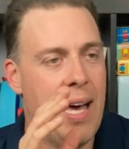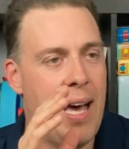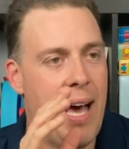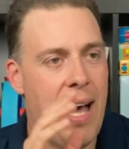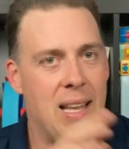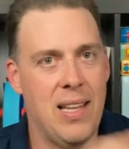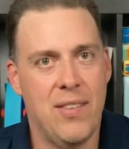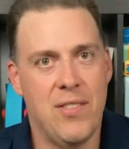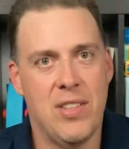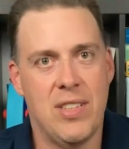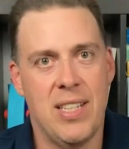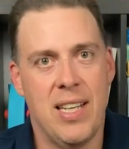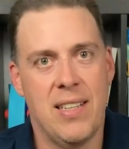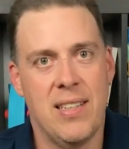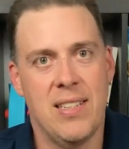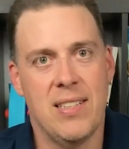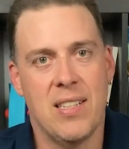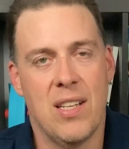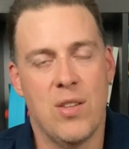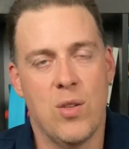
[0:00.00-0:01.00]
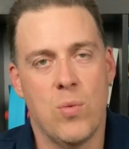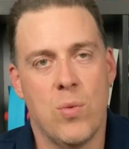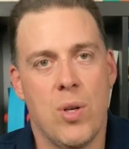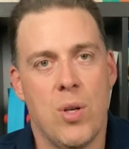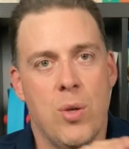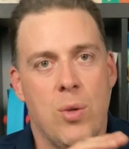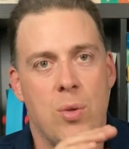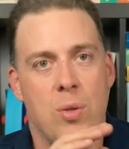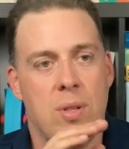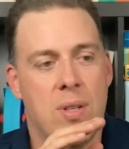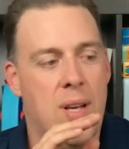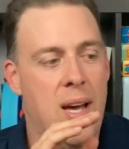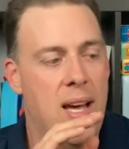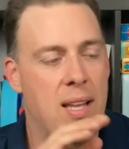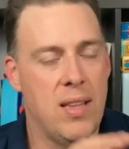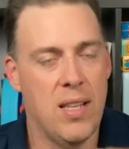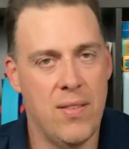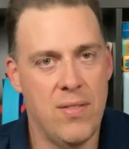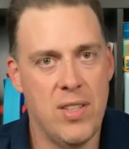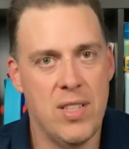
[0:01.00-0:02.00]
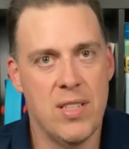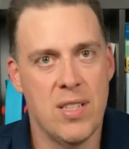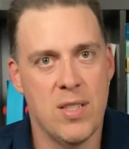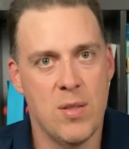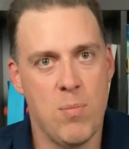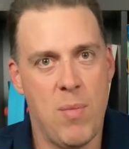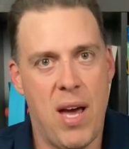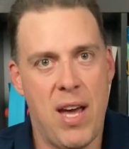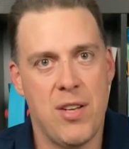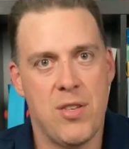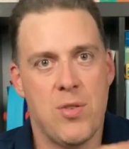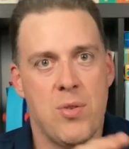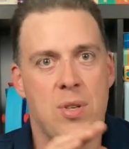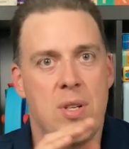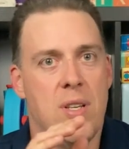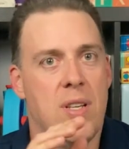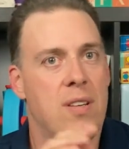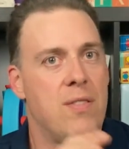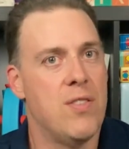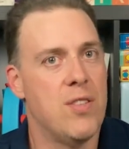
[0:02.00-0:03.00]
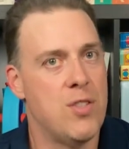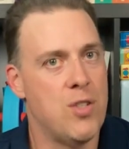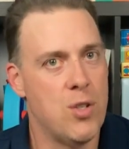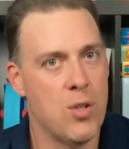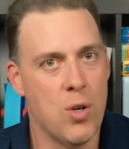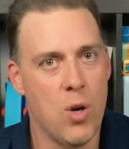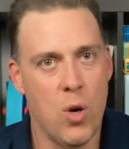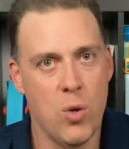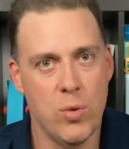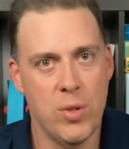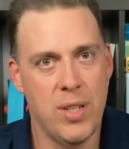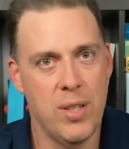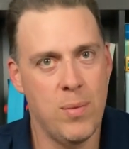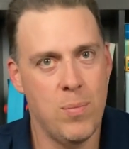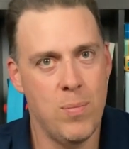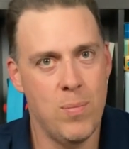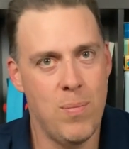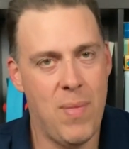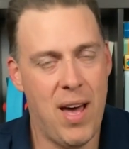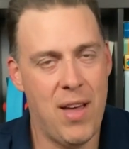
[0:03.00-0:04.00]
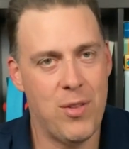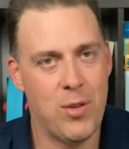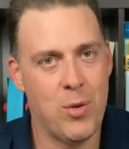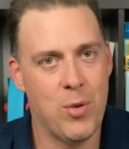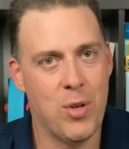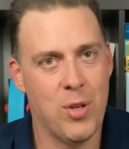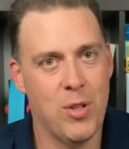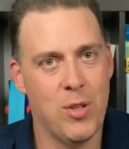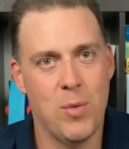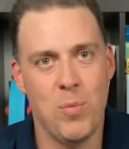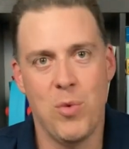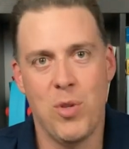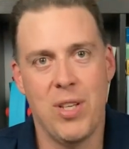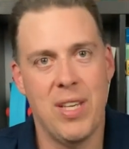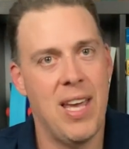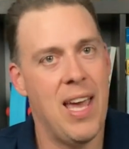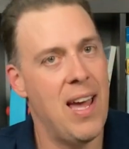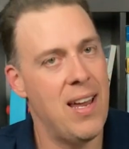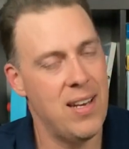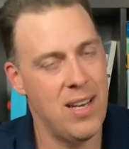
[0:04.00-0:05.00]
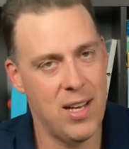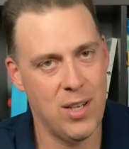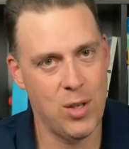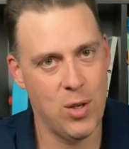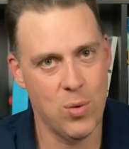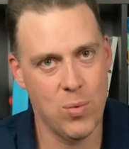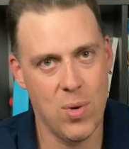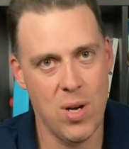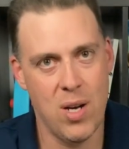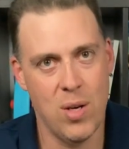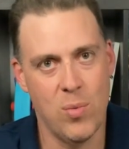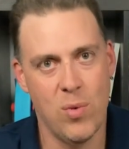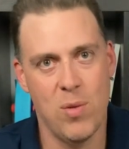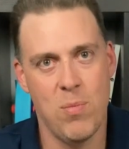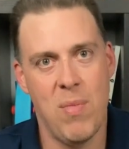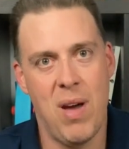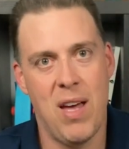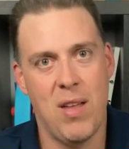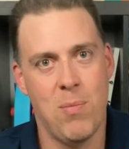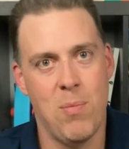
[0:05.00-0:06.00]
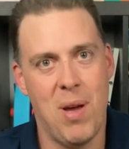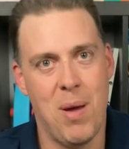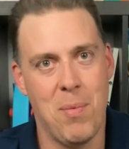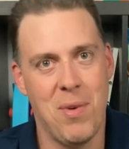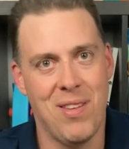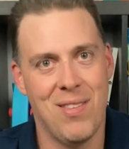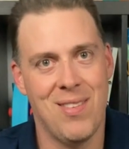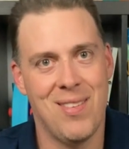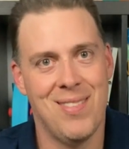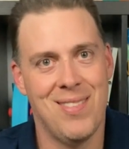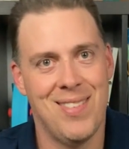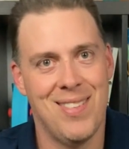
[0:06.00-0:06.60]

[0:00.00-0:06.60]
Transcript: I love to take these on the road. I love these as a mastery. If it's your only math curriculum, you cannot go wrong with Math Mammoth.